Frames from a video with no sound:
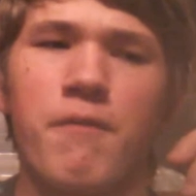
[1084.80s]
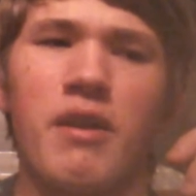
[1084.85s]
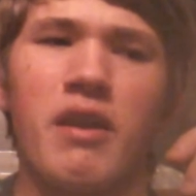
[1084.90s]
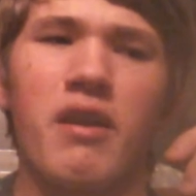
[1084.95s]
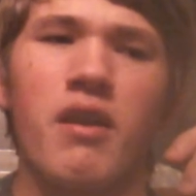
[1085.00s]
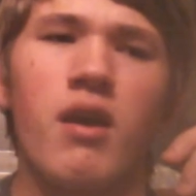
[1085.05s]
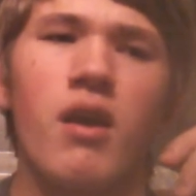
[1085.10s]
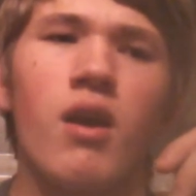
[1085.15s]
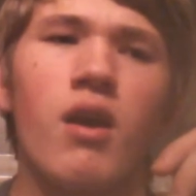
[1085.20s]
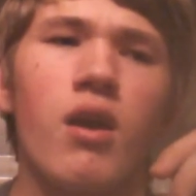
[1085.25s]

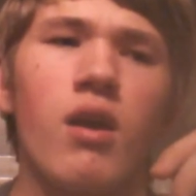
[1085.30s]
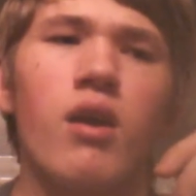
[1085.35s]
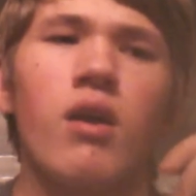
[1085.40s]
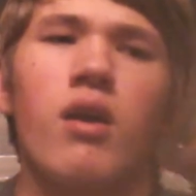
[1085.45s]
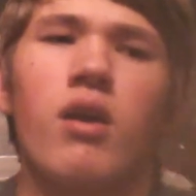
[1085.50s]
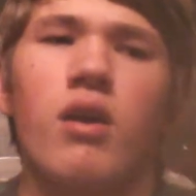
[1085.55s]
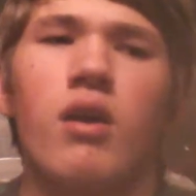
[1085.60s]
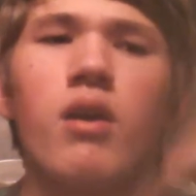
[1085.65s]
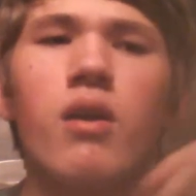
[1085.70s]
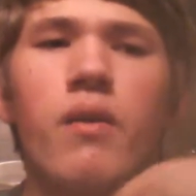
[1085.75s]
and
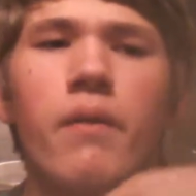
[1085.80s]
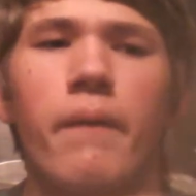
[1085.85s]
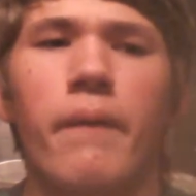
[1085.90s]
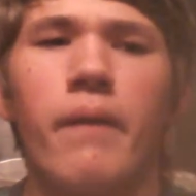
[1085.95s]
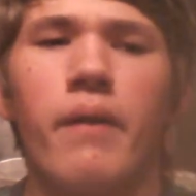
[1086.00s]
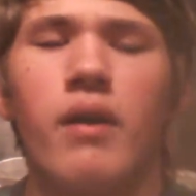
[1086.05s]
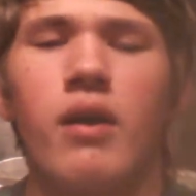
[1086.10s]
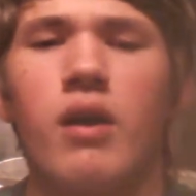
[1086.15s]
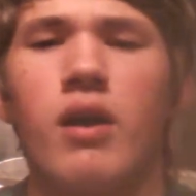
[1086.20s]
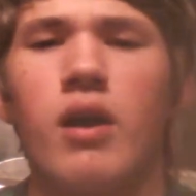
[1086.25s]

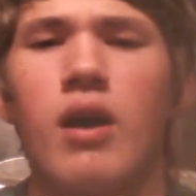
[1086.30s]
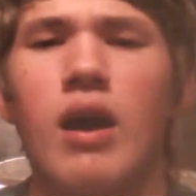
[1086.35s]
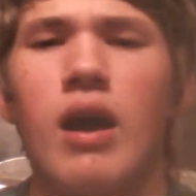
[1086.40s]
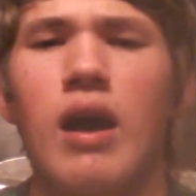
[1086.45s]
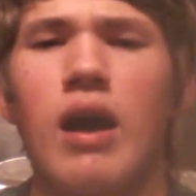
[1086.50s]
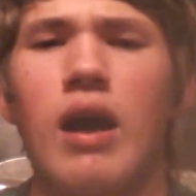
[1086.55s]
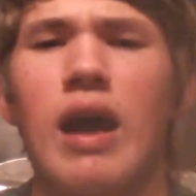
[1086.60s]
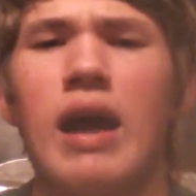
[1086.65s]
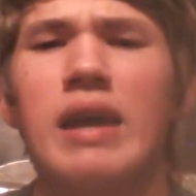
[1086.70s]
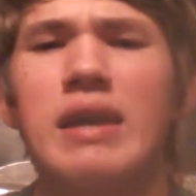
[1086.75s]

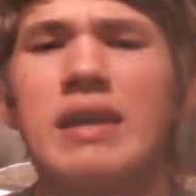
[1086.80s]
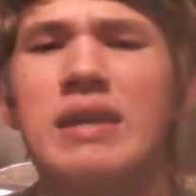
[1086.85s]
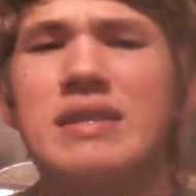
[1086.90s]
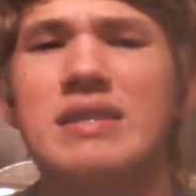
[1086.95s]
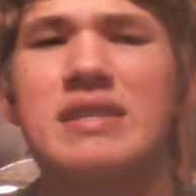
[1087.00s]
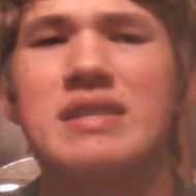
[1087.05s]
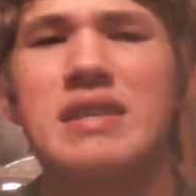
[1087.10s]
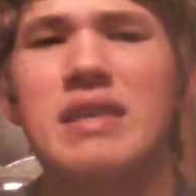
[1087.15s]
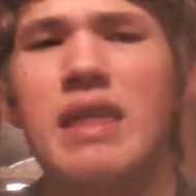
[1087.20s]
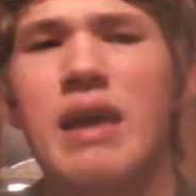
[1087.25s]
I can
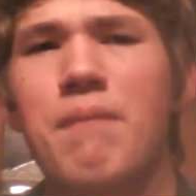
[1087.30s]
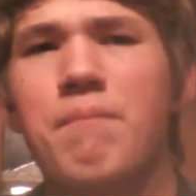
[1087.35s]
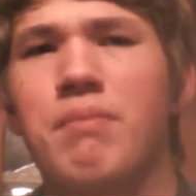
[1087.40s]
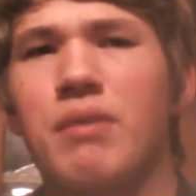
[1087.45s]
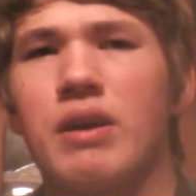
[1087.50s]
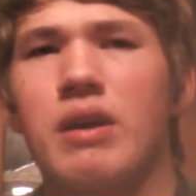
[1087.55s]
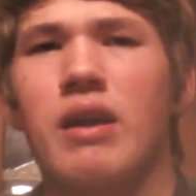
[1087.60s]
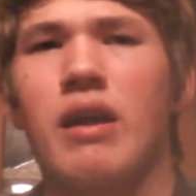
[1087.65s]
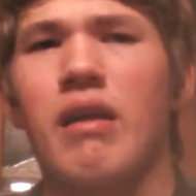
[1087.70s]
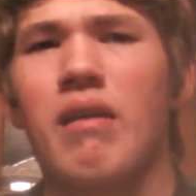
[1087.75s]
see that,
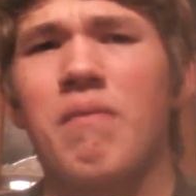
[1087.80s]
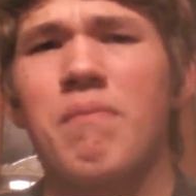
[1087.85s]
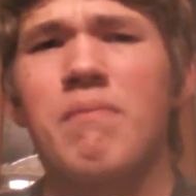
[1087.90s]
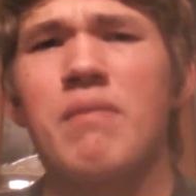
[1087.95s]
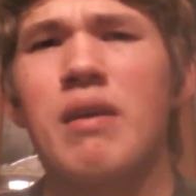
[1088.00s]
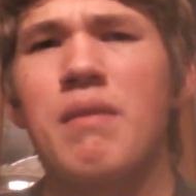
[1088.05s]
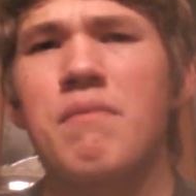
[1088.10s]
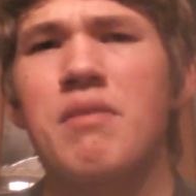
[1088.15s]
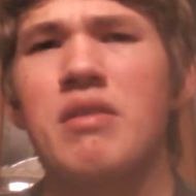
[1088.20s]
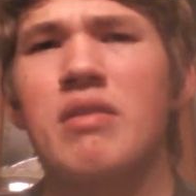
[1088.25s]
but
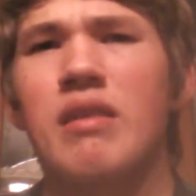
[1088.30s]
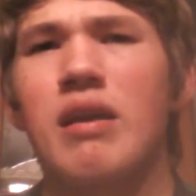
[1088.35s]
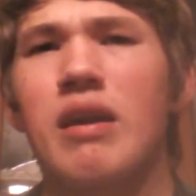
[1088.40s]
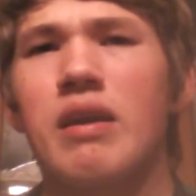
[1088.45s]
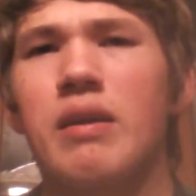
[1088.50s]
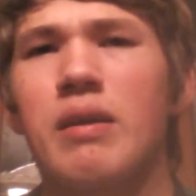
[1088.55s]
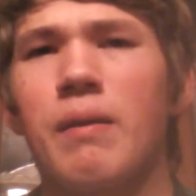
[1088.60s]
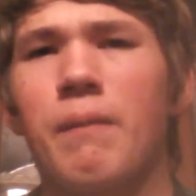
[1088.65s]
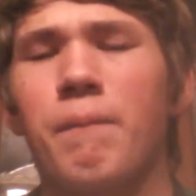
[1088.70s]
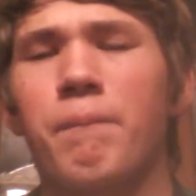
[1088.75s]
I mean,
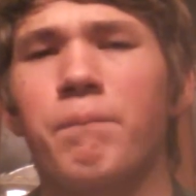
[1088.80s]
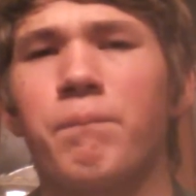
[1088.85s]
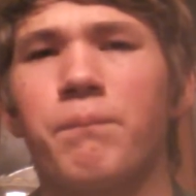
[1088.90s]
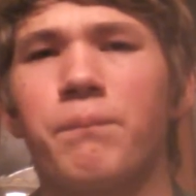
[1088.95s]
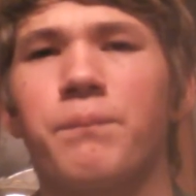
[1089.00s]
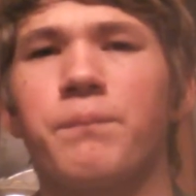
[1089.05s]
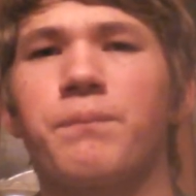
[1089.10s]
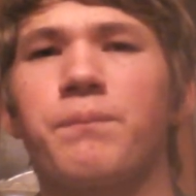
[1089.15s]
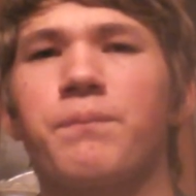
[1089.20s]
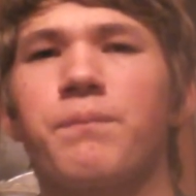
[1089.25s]
like,
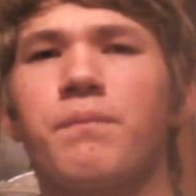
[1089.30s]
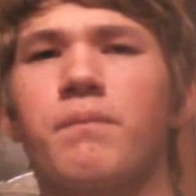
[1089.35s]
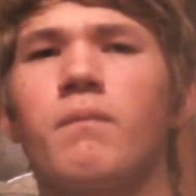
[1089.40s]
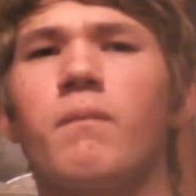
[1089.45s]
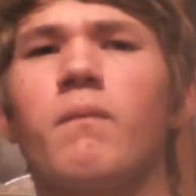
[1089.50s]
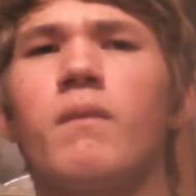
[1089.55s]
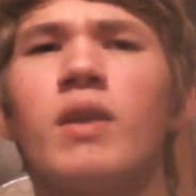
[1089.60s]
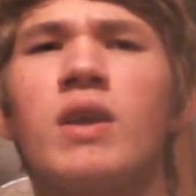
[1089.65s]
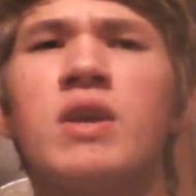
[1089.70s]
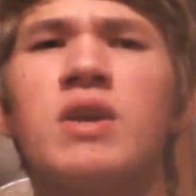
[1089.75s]

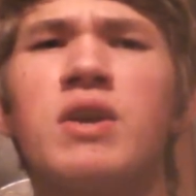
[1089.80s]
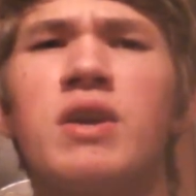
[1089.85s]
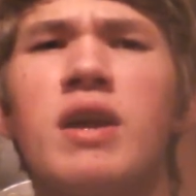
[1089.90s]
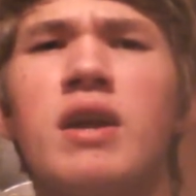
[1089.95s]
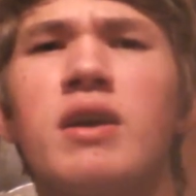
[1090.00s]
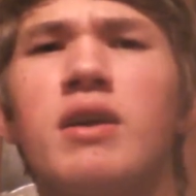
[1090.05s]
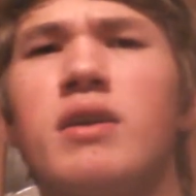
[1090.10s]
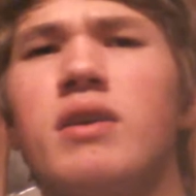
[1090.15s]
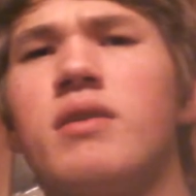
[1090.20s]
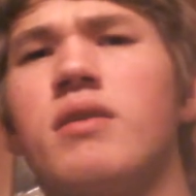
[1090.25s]

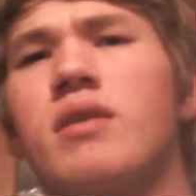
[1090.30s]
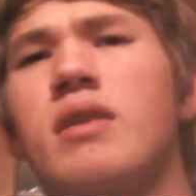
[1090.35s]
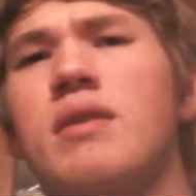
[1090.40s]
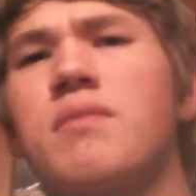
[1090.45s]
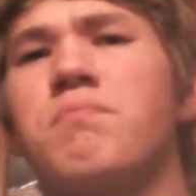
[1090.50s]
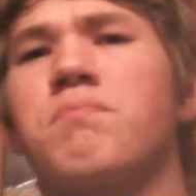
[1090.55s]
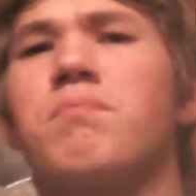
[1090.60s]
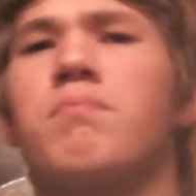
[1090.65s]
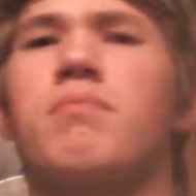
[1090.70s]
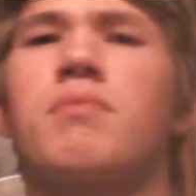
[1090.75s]

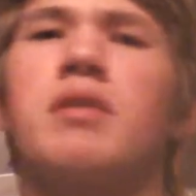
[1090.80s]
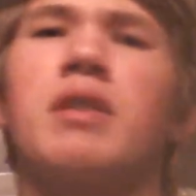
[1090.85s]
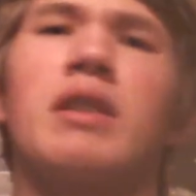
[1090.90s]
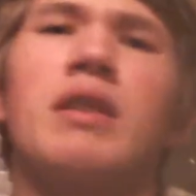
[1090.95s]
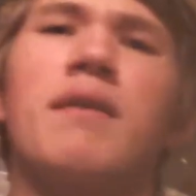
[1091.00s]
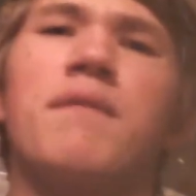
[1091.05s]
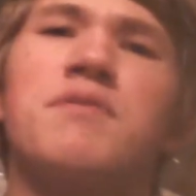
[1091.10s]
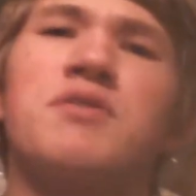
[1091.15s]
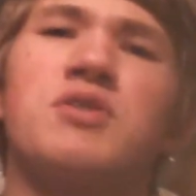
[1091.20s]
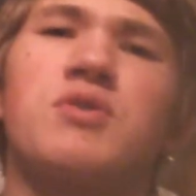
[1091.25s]
the
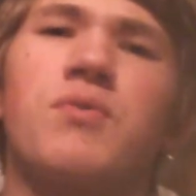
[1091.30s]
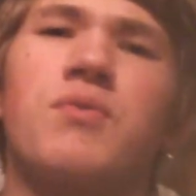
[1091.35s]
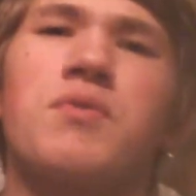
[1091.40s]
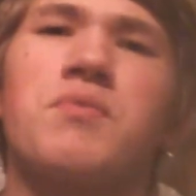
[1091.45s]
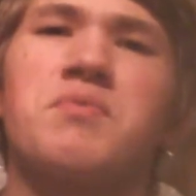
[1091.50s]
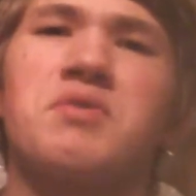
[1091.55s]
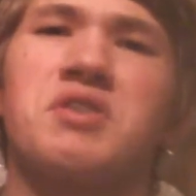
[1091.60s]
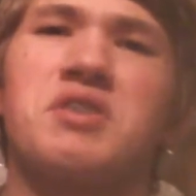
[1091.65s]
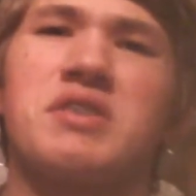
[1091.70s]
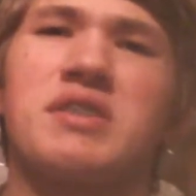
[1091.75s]
love
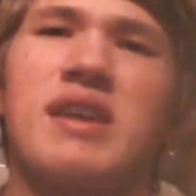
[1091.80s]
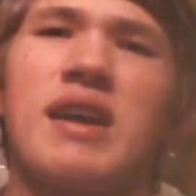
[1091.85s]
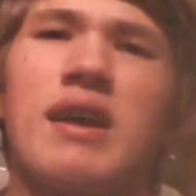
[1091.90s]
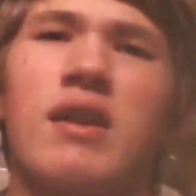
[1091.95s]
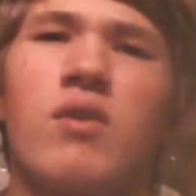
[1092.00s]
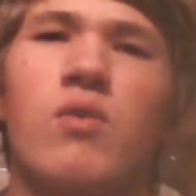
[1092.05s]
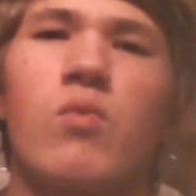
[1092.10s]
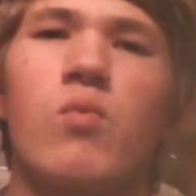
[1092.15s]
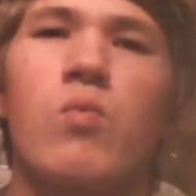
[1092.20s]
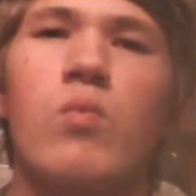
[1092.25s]
story was just
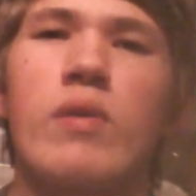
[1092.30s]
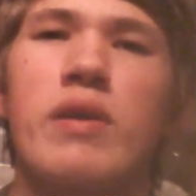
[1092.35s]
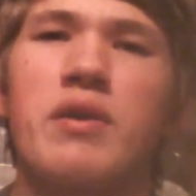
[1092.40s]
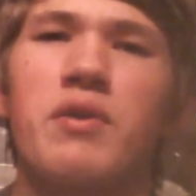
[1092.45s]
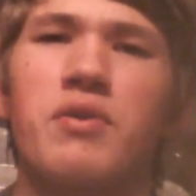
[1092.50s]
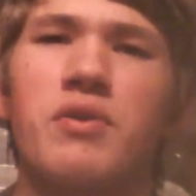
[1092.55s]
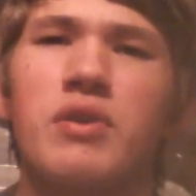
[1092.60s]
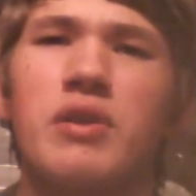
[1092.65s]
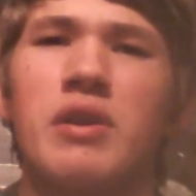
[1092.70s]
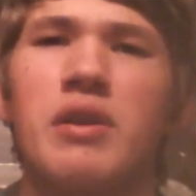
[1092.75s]
kind of
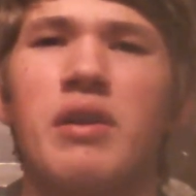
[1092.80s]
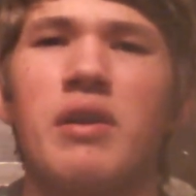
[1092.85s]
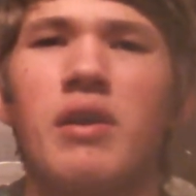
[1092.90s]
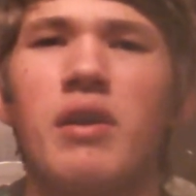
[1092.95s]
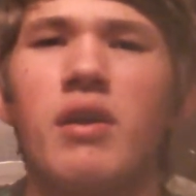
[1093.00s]
weird,